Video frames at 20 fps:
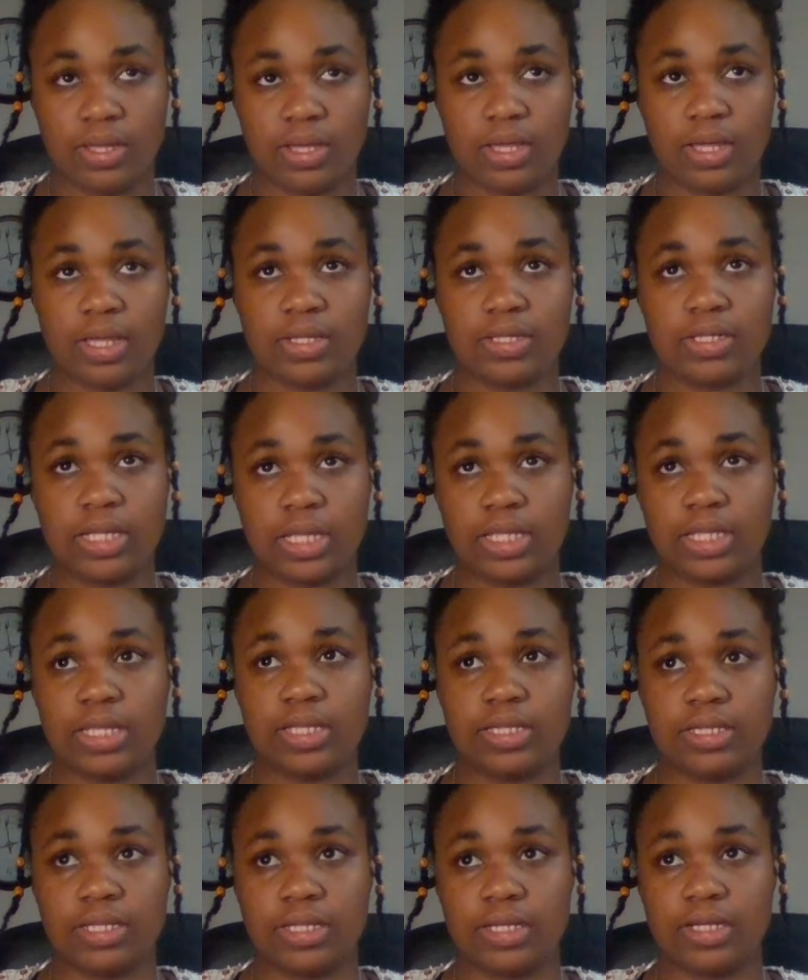and
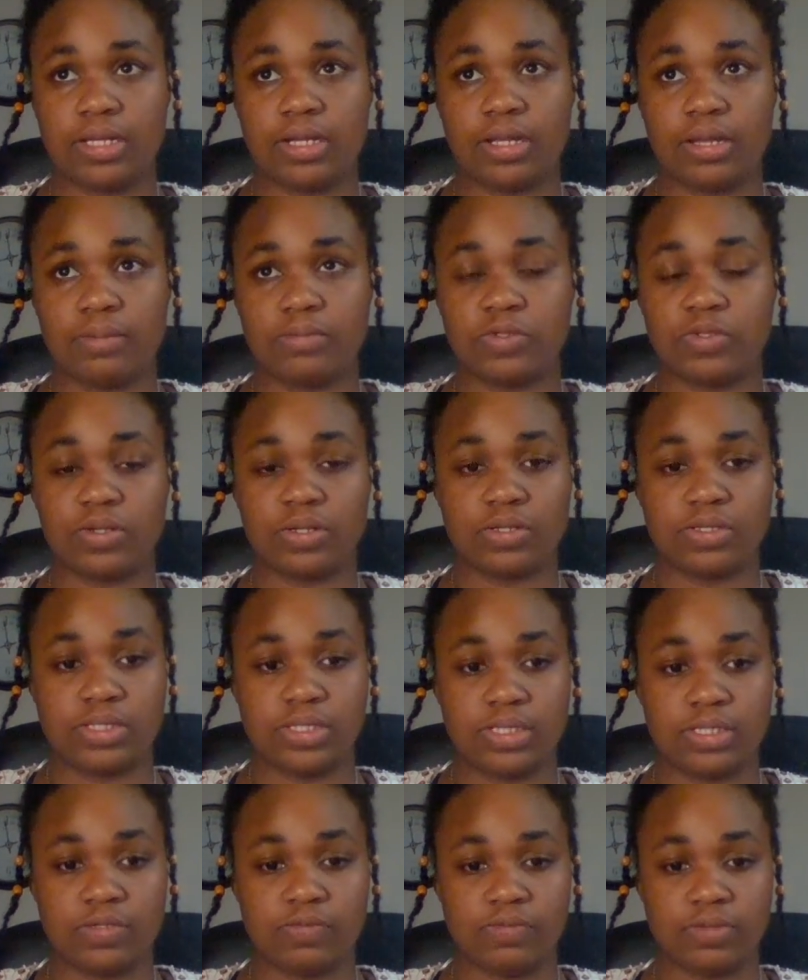it triggers
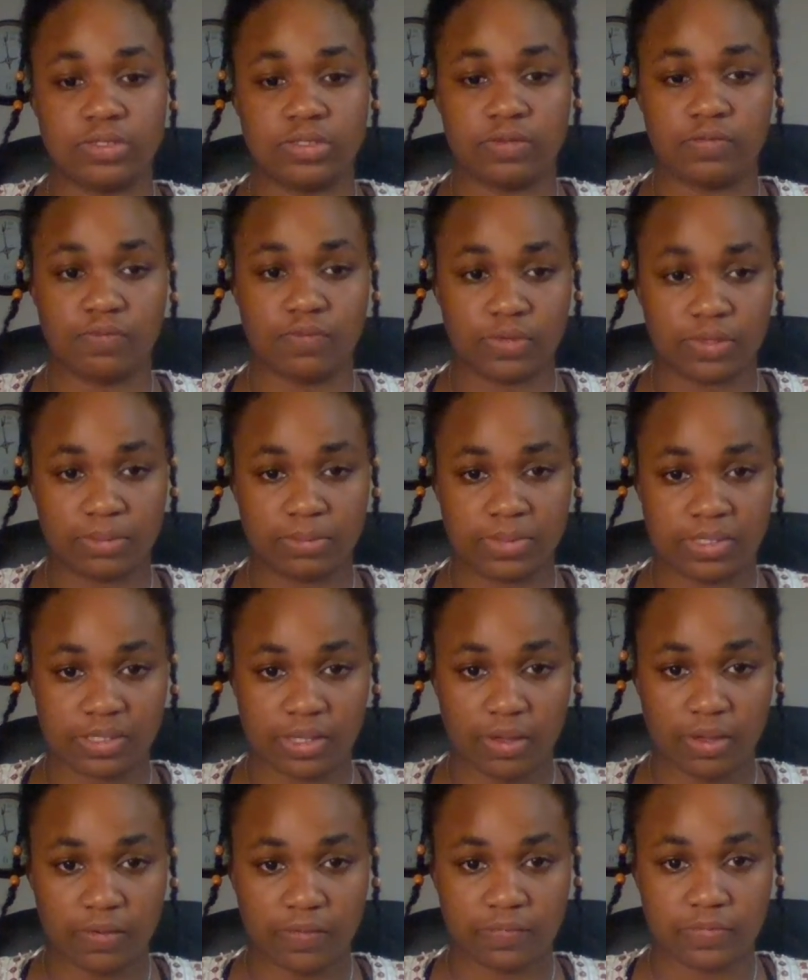this vision for
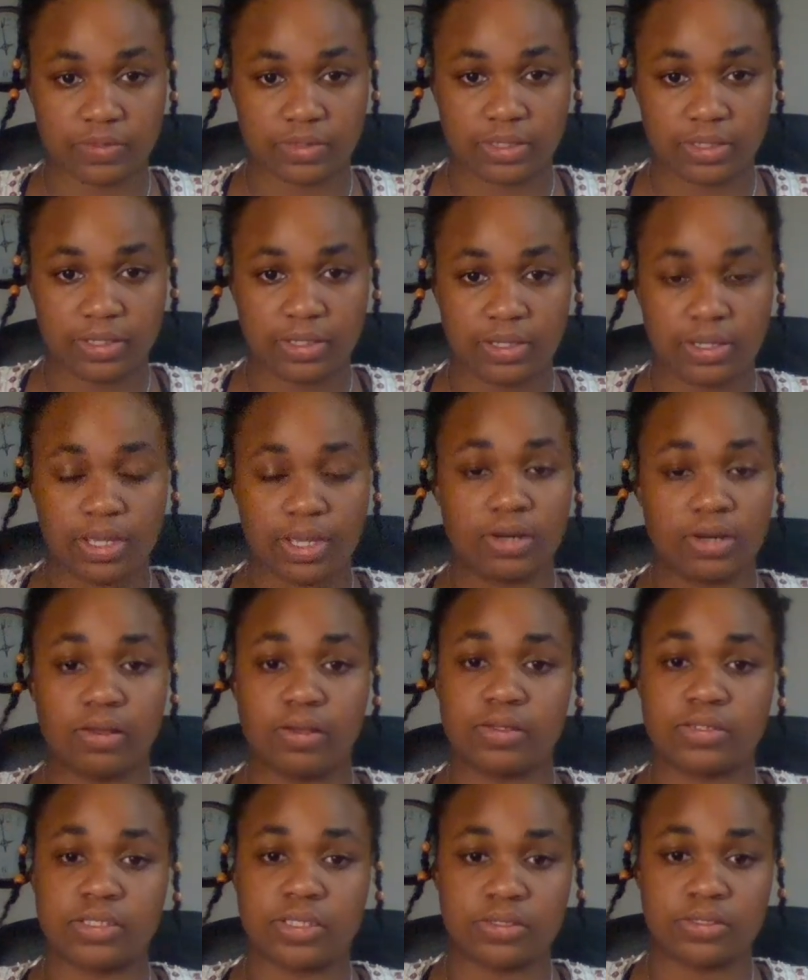themselves, and
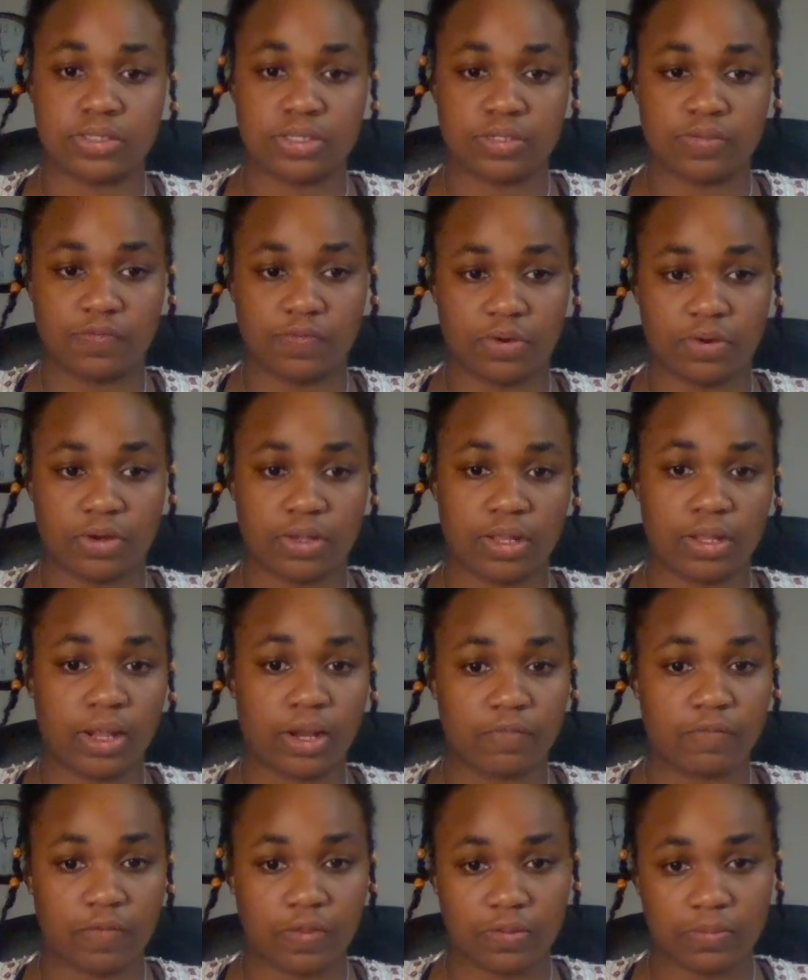also just for a lot
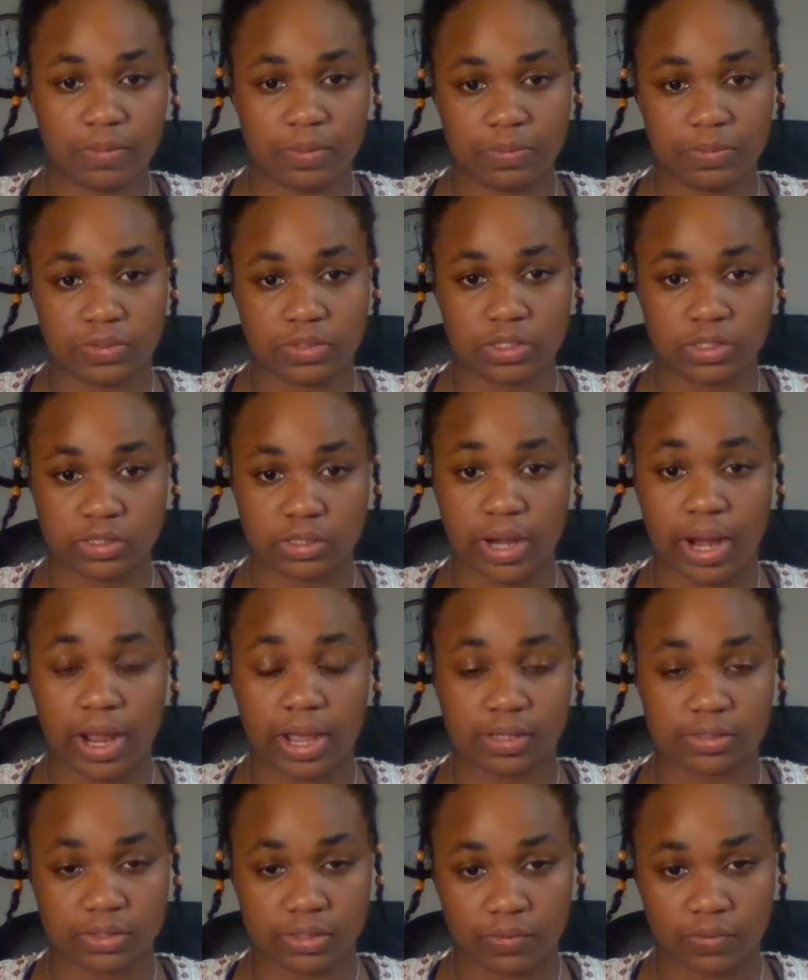of other people to start
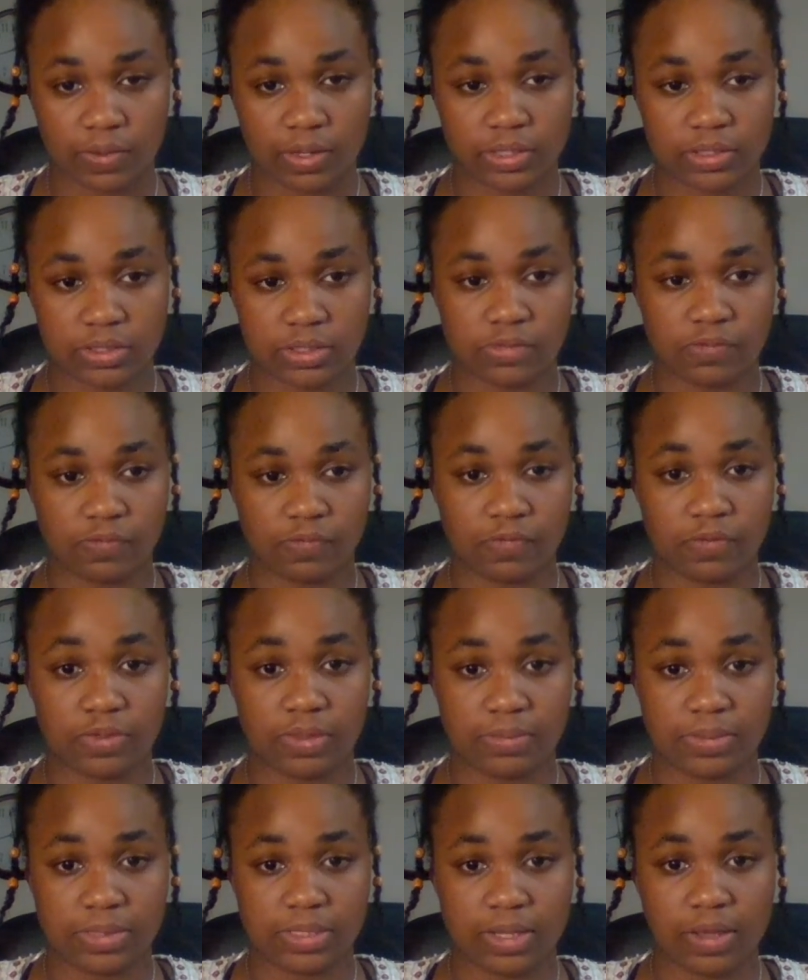asking questions for
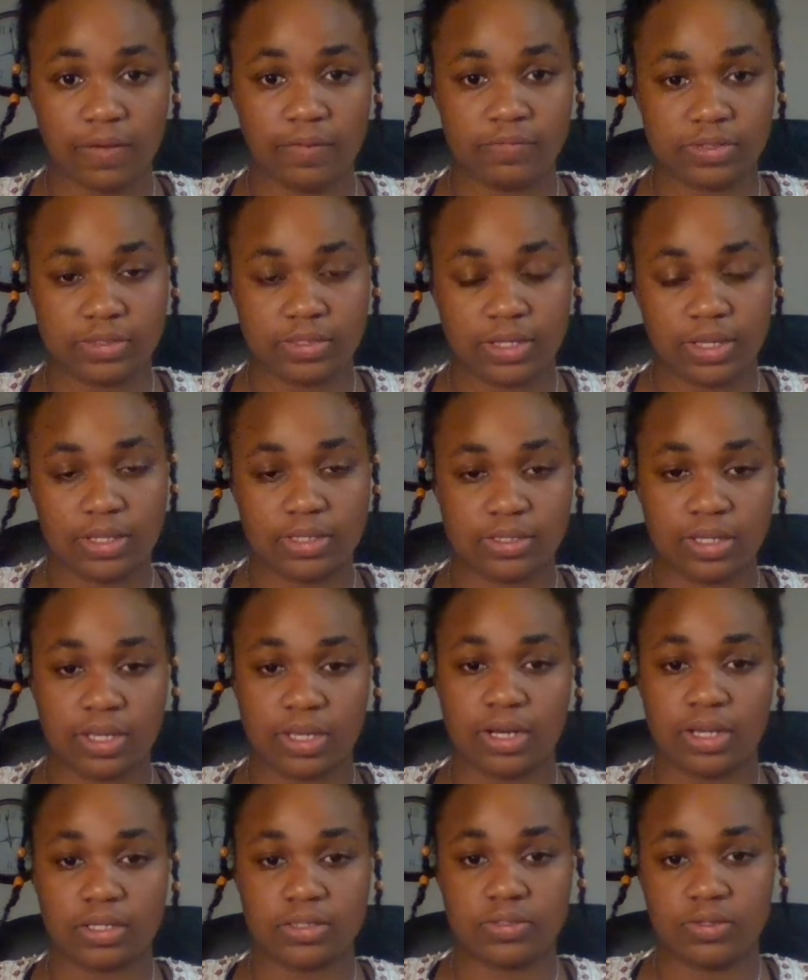themselves,
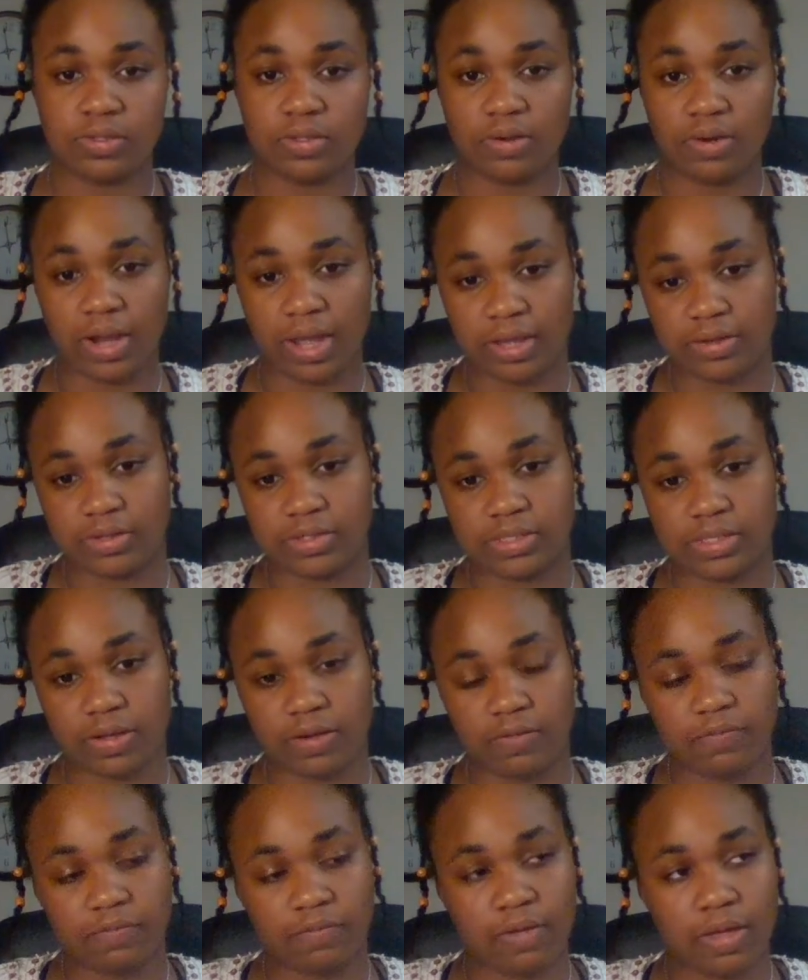connect to their higher self,
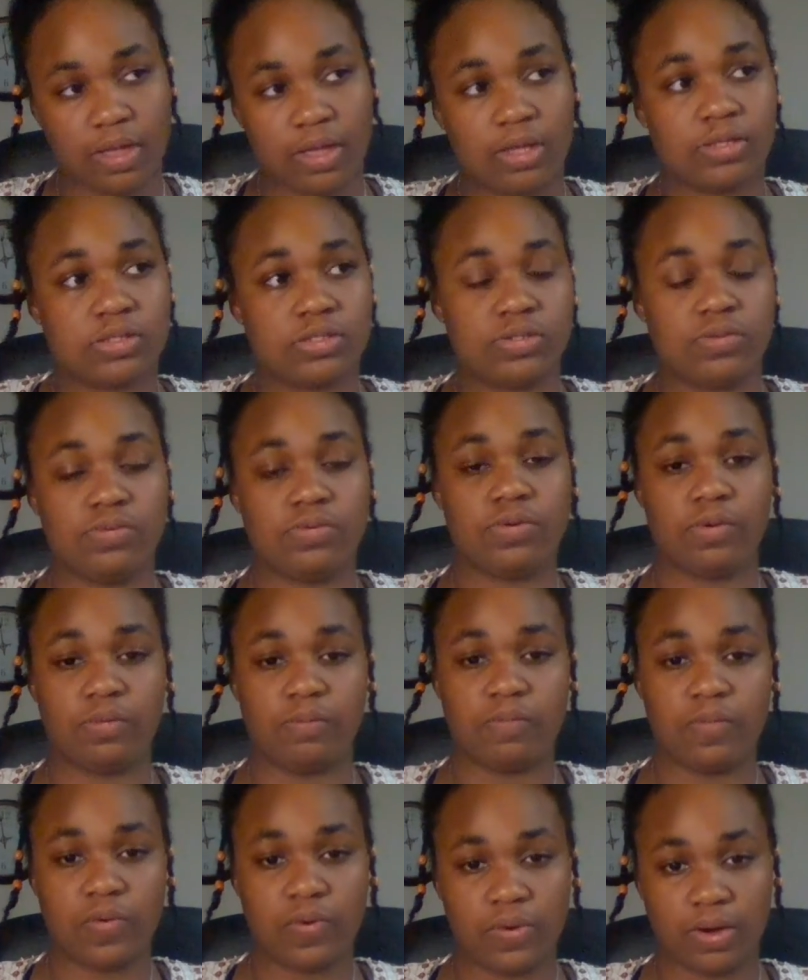to know
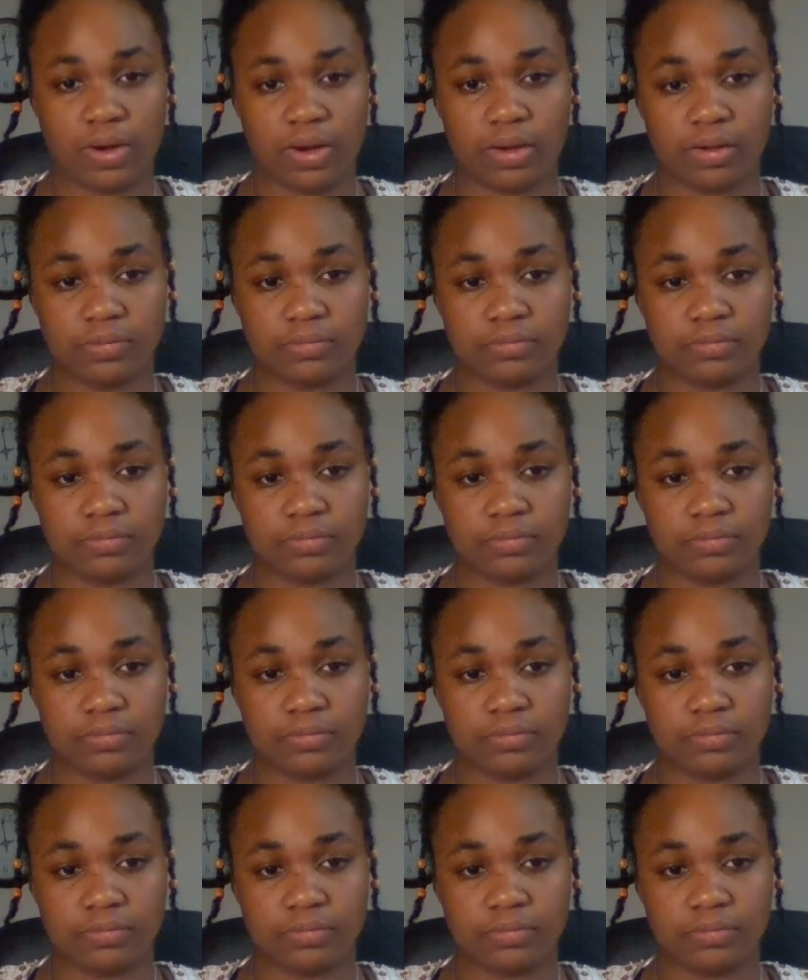more